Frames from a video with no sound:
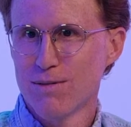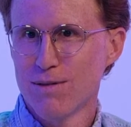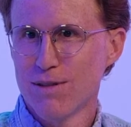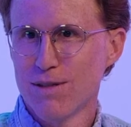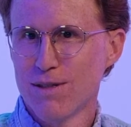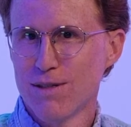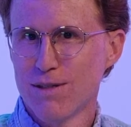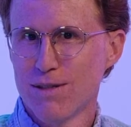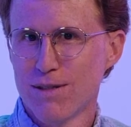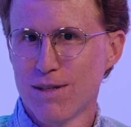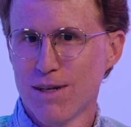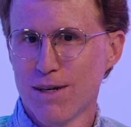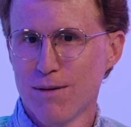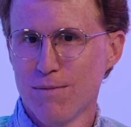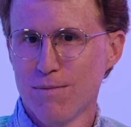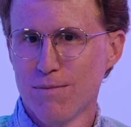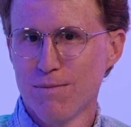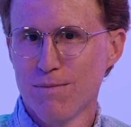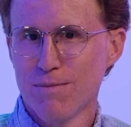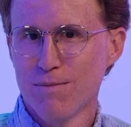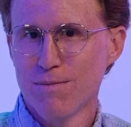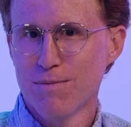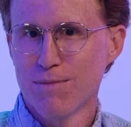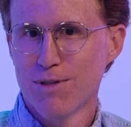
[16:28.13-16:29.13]
It's
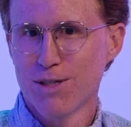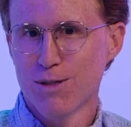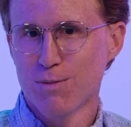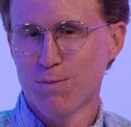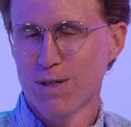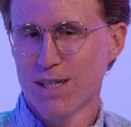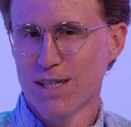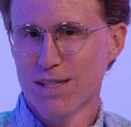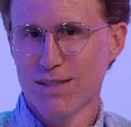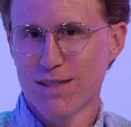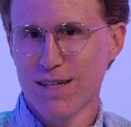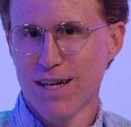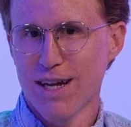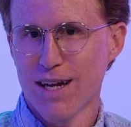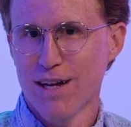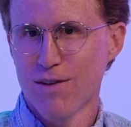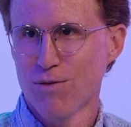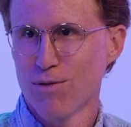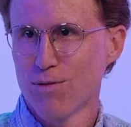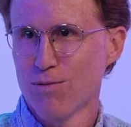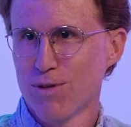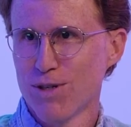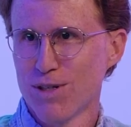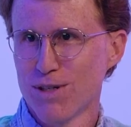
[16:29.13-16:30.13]
just because, yeah,
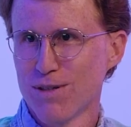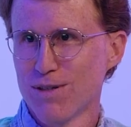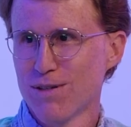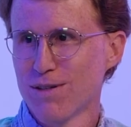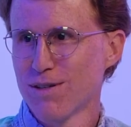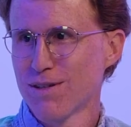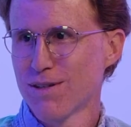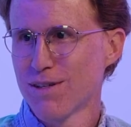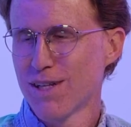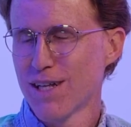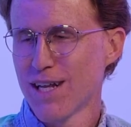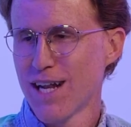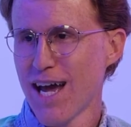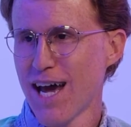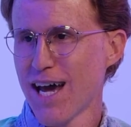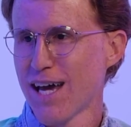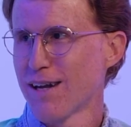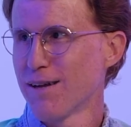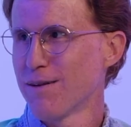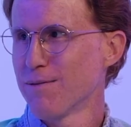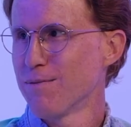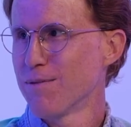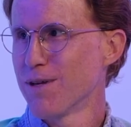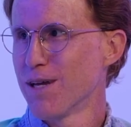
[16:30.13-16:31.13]
everyone that had
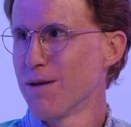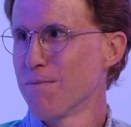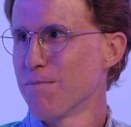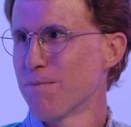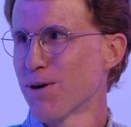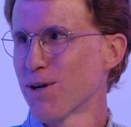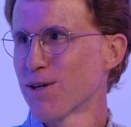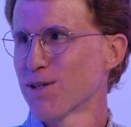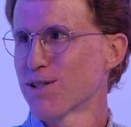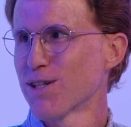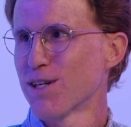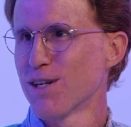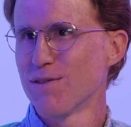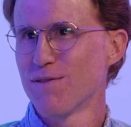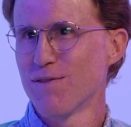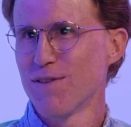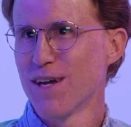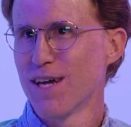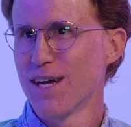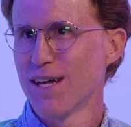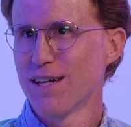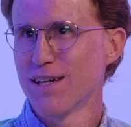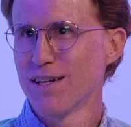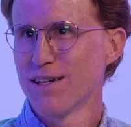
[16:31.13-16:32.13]
an in-person
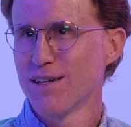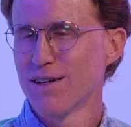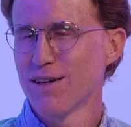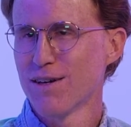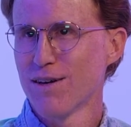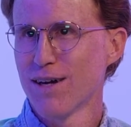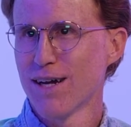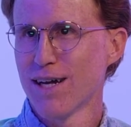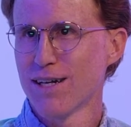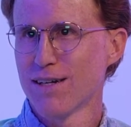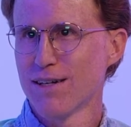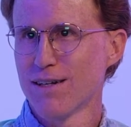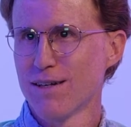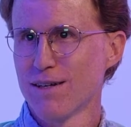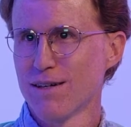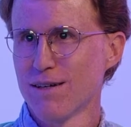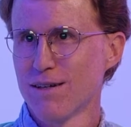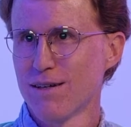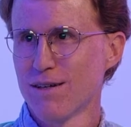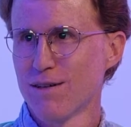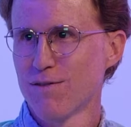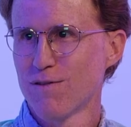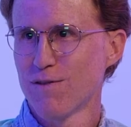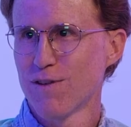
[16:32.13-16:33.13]
event, you know, had to
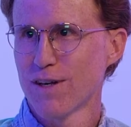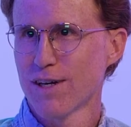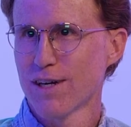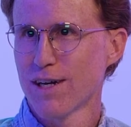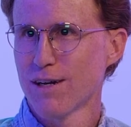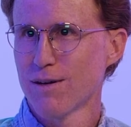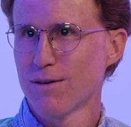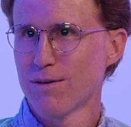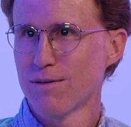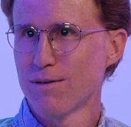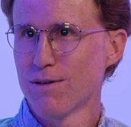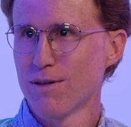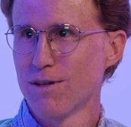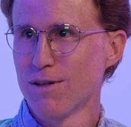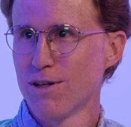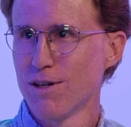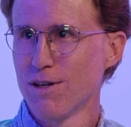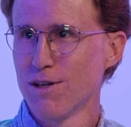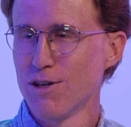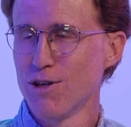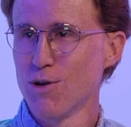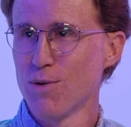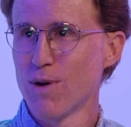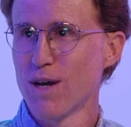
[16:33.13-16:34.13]
figure out a
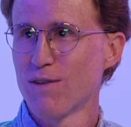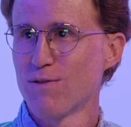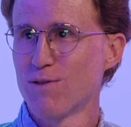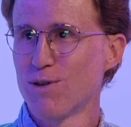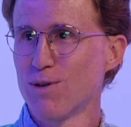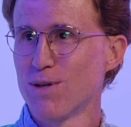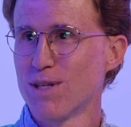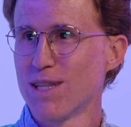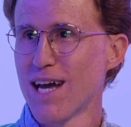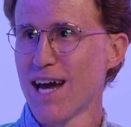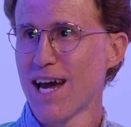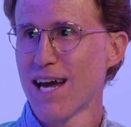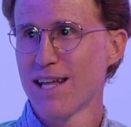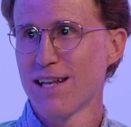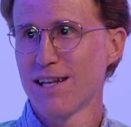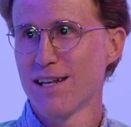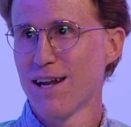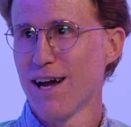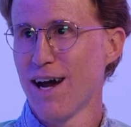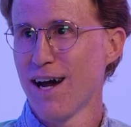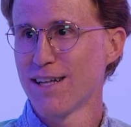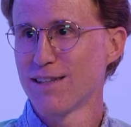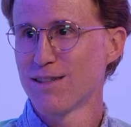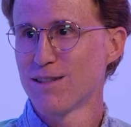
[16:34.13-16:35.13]
new way of doing that,
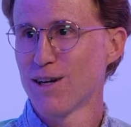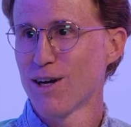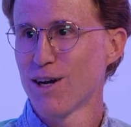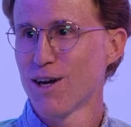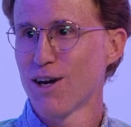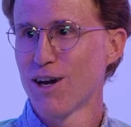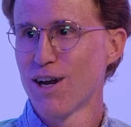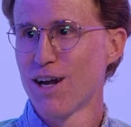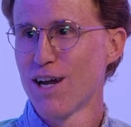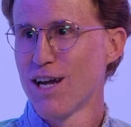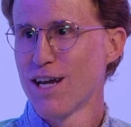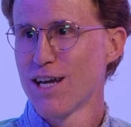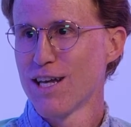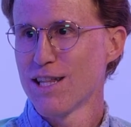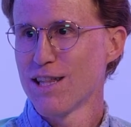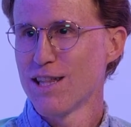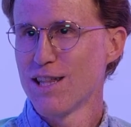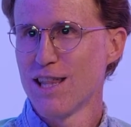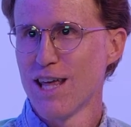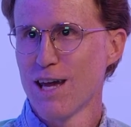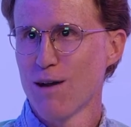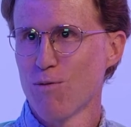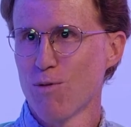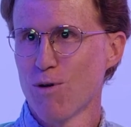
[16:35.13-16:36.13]
and odds are
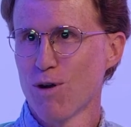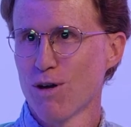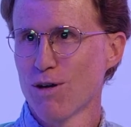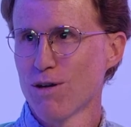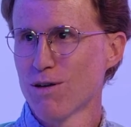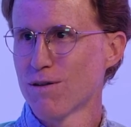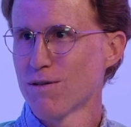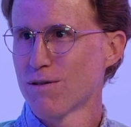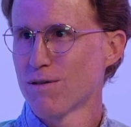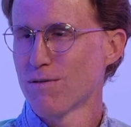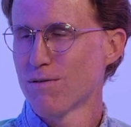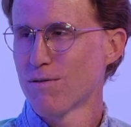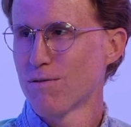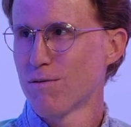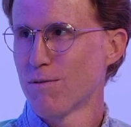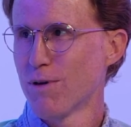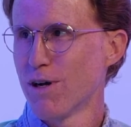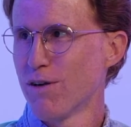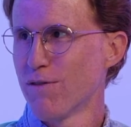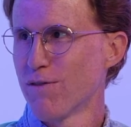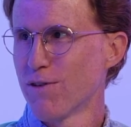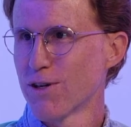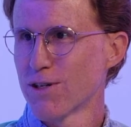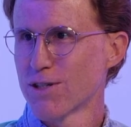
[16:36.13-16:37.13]
they weren't
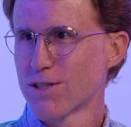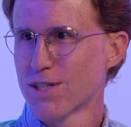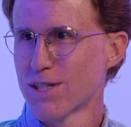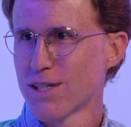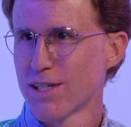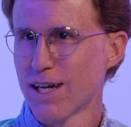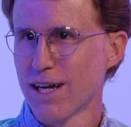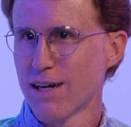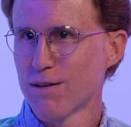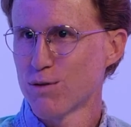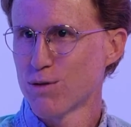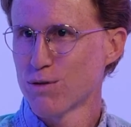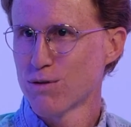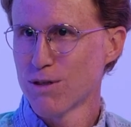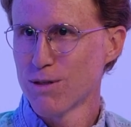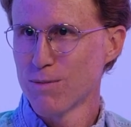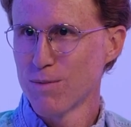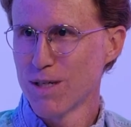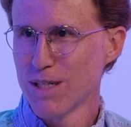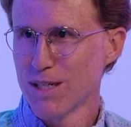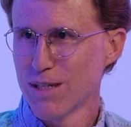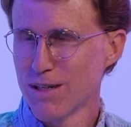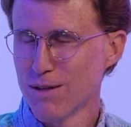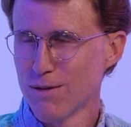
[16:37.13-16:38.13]
well versed in live
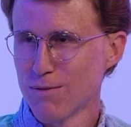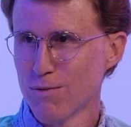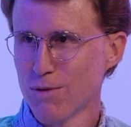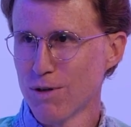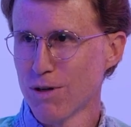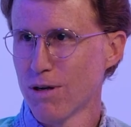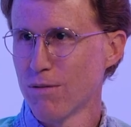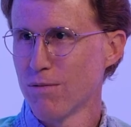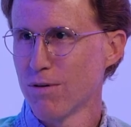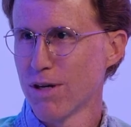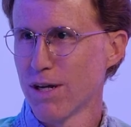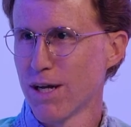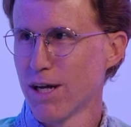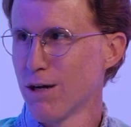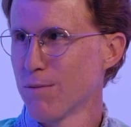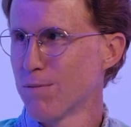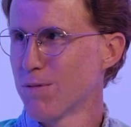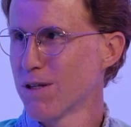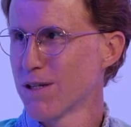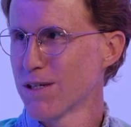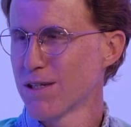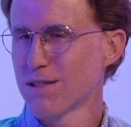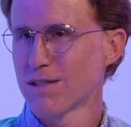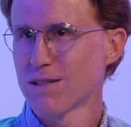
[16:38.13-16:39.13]
streaming, and we were able to help
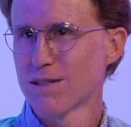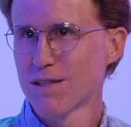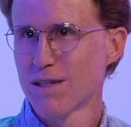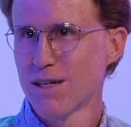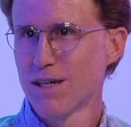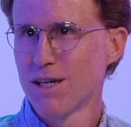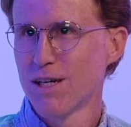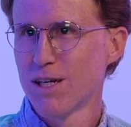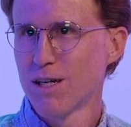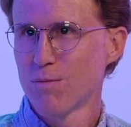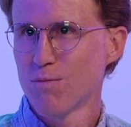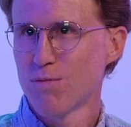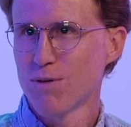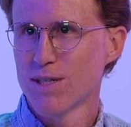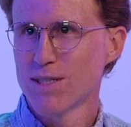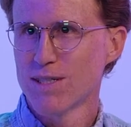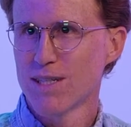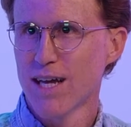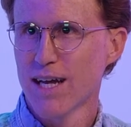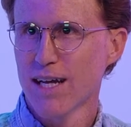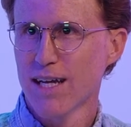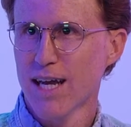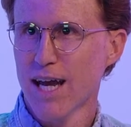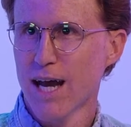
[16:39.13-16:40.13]
at least bridge
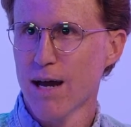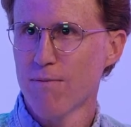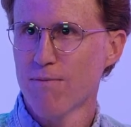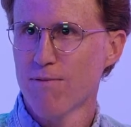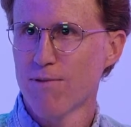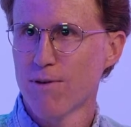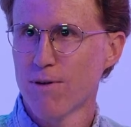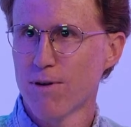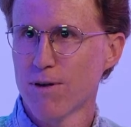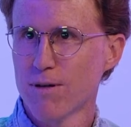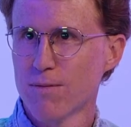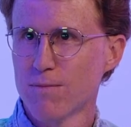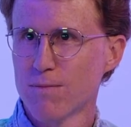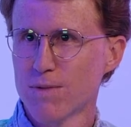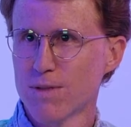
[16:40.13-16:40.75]
that gap for them.